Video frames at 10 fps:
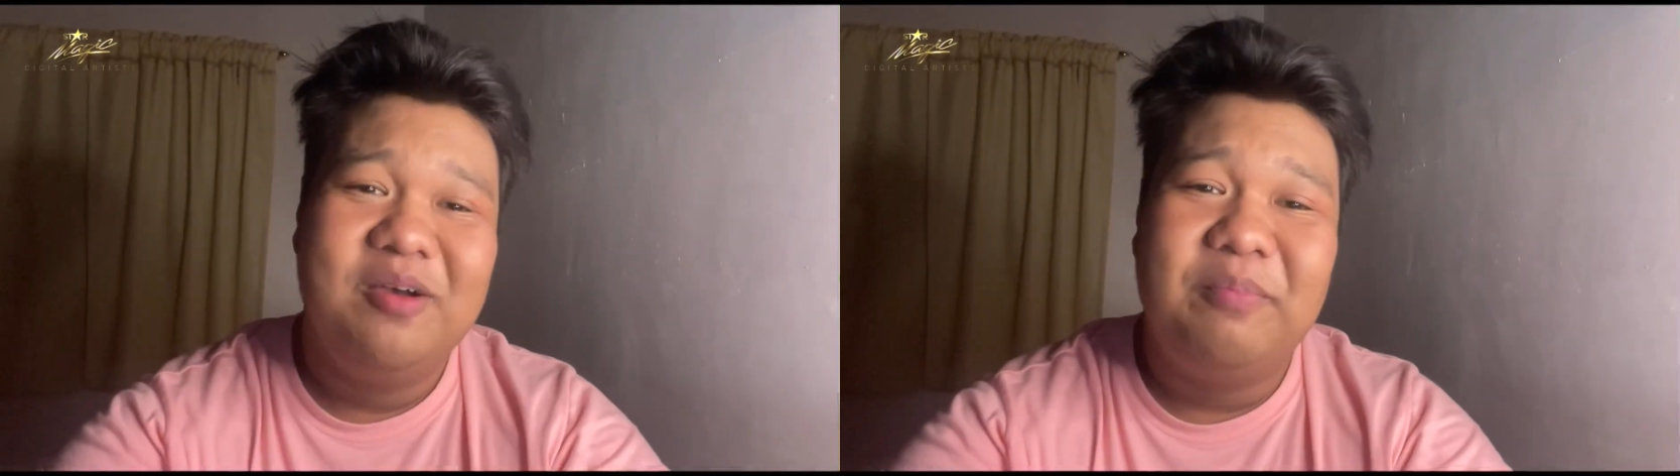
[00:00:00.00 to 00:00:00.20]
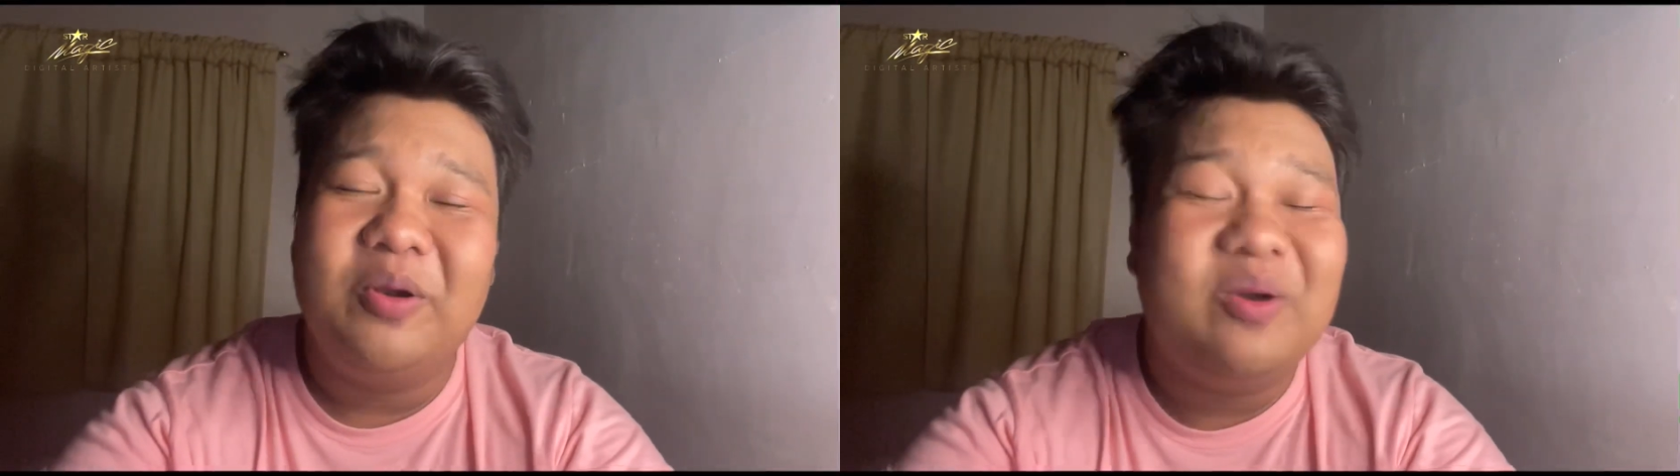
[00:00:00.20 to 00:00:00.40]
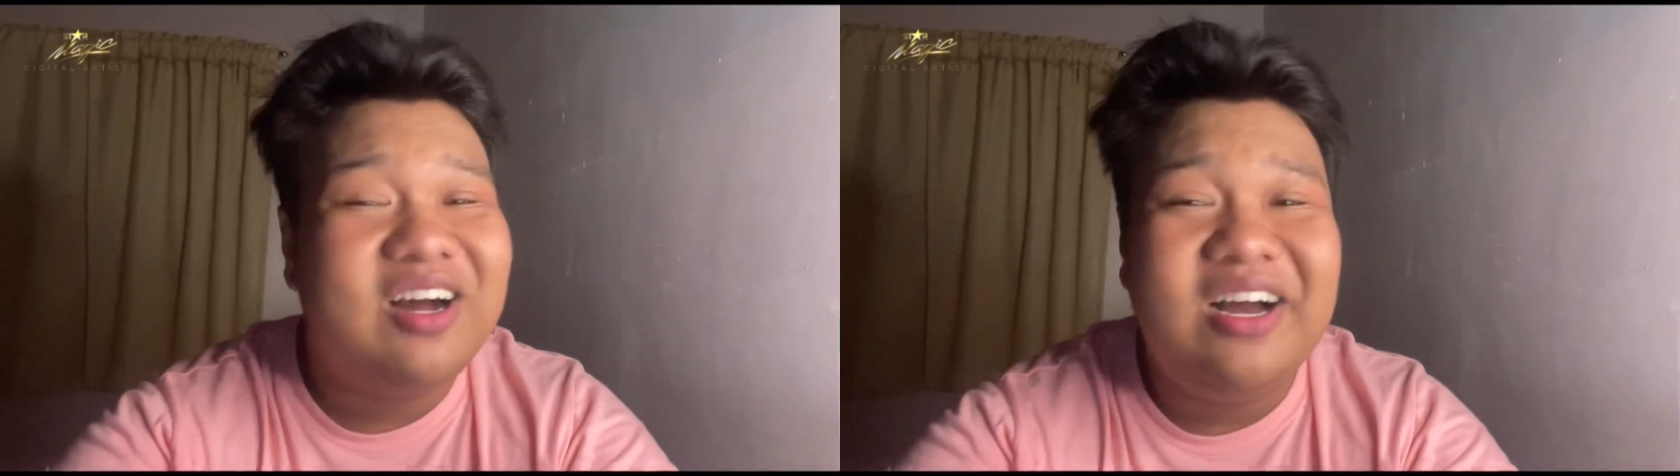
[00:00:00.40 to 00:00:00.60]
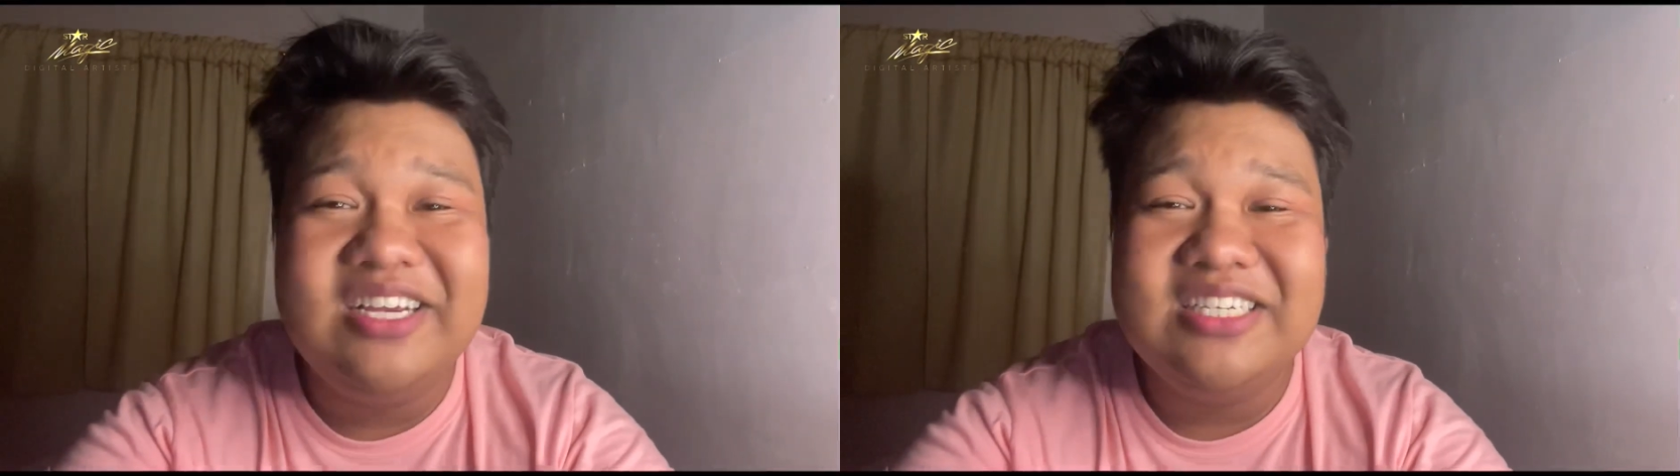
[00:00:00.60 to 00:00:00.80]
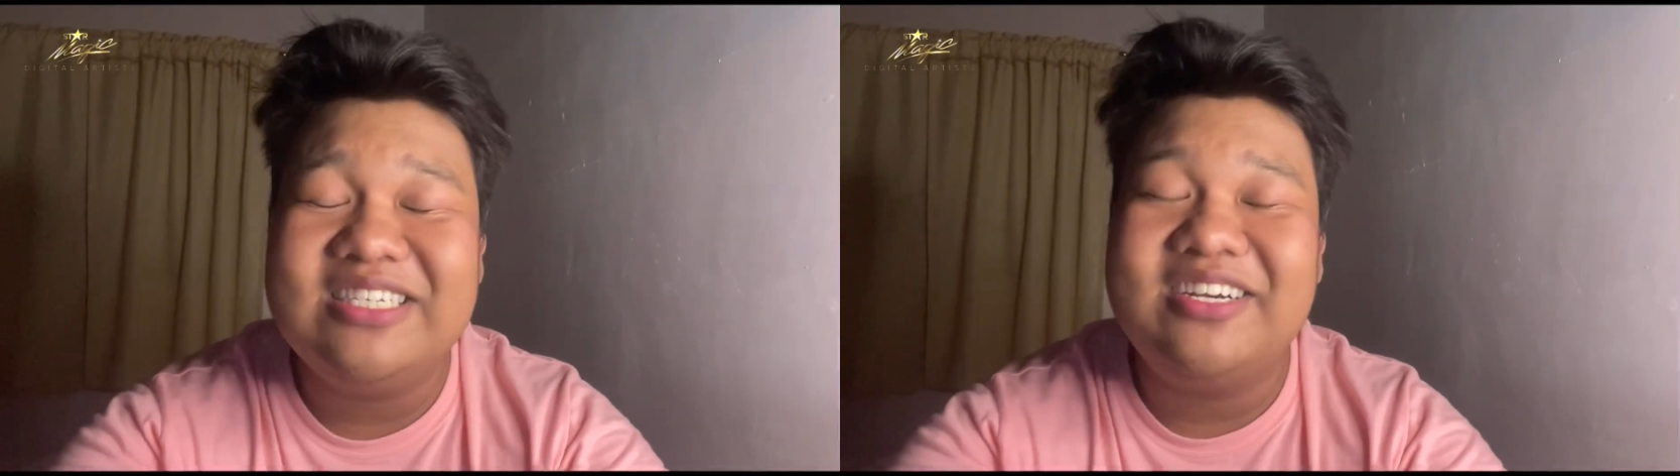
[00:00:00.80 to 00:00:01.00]
Pero
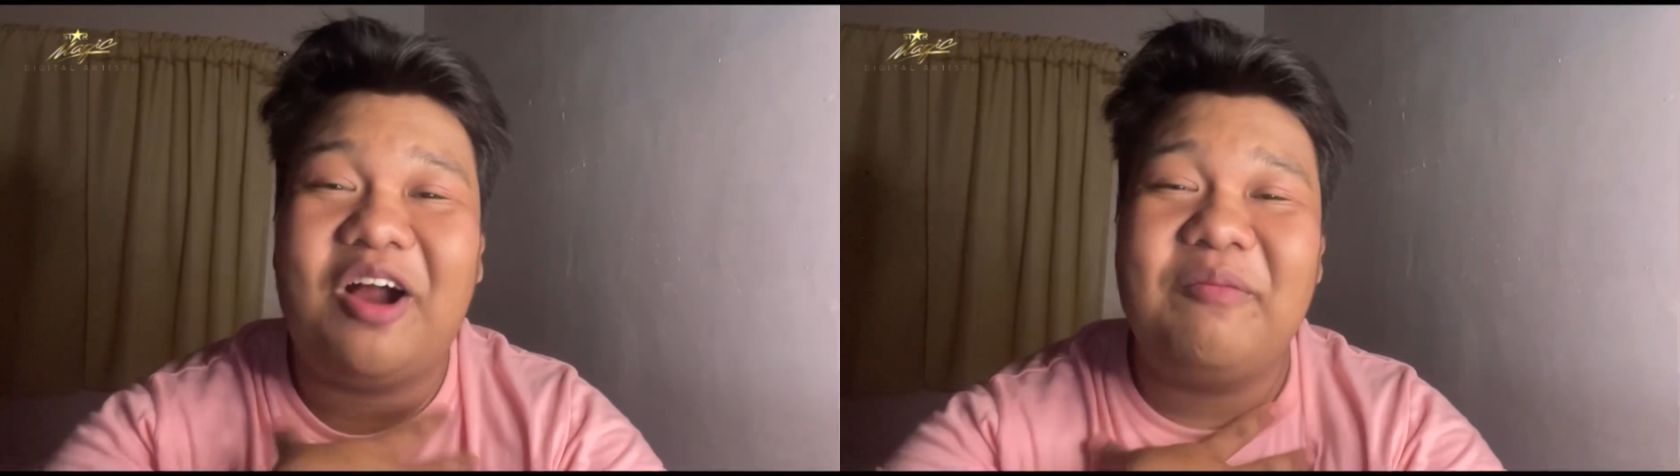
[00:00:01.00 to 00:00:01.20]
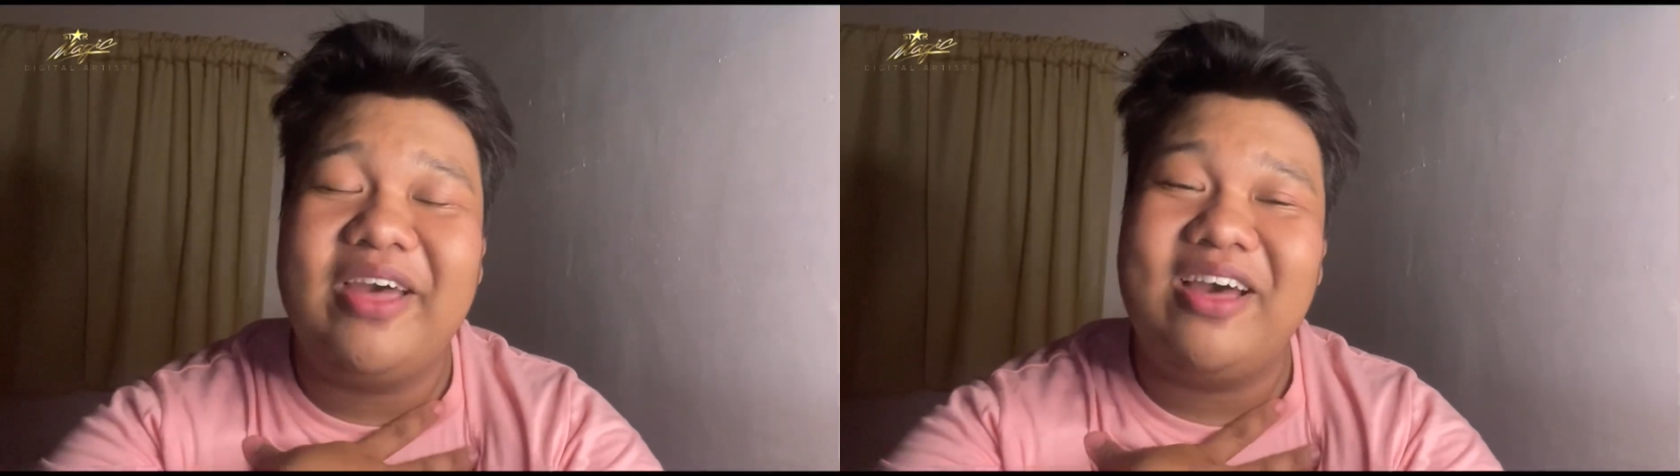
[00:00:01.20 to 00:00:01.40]
gosh, grabe,